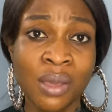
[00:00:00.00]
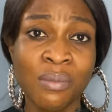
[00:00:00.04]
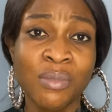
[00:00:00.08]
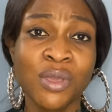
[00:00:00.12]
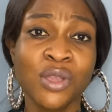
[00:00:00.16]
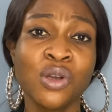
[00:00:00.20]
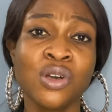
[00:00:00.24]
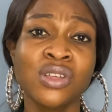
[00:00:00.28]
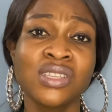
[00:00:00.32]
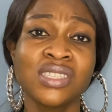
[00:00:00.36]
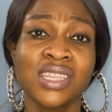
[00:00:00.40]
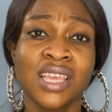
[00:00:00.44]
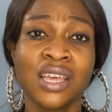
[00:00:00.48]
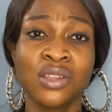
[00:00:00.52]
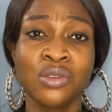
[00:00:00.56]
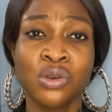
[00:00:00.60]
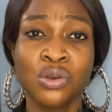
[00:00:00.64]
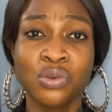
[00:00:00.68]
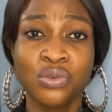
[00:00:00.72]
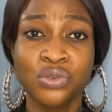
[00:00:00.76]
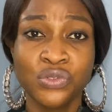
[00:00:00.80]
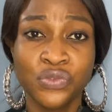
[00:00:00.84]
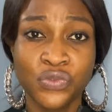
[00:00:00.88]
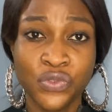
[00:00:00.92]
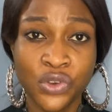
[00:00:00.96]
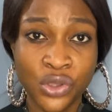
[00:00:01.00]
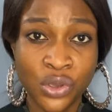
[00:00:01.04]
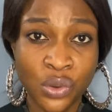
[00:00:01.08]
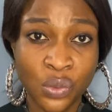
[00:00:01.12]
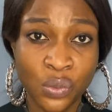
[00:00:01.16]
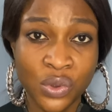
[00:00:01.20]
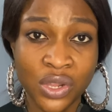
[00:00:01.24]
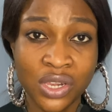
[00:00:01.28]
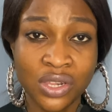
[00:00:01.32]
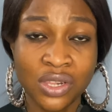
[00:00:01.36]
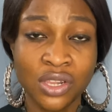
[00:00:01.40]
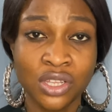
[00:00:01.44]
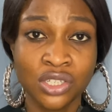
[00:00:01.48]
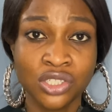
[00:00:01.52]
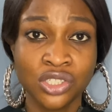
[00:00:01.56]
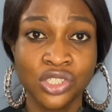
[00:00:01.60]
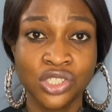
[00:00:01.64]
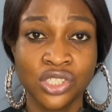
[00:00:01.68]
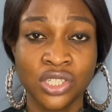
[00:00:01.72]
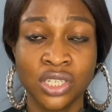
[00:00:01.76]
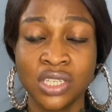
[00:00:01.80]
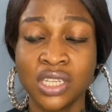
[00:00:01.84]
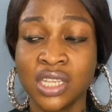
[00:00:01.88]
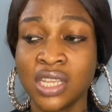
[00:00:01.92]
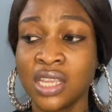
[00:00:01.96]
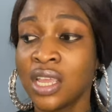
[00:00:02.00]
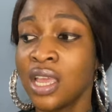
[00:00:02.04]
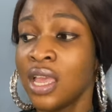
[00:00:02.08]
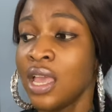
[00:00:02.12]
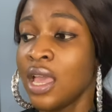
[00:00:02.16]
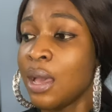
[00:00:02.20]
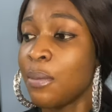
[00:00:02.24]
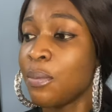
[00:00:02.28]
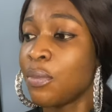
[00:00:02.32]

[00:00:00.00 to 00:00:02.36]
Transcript: because they are not good for your weight loss journey.